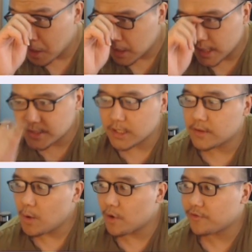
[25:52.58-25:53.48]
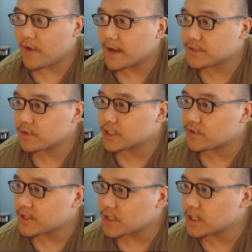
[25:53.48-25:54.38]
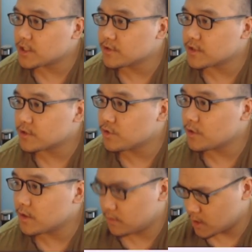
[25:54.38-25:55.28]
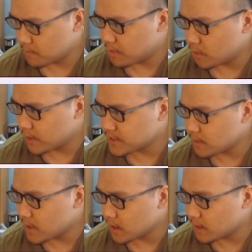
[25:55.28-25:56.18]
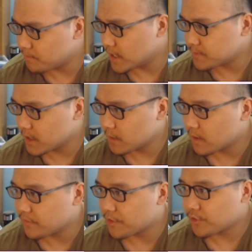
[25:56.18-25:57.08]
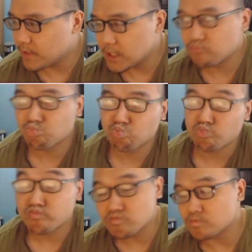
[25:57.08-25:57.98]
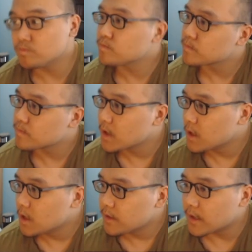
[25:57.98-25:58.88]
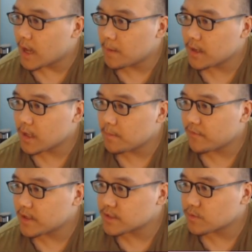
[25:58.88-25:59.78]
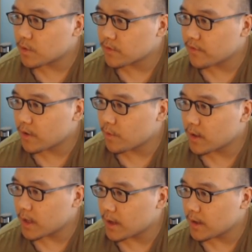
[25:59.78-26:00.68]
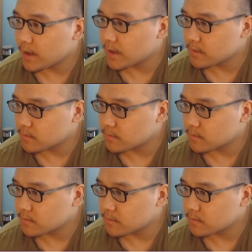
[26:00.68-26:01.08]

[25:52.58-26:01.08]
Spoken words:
Let's see. They were fast to address issues to the boat racing, making the best minigame of the three. The non-minigame events worked very well, and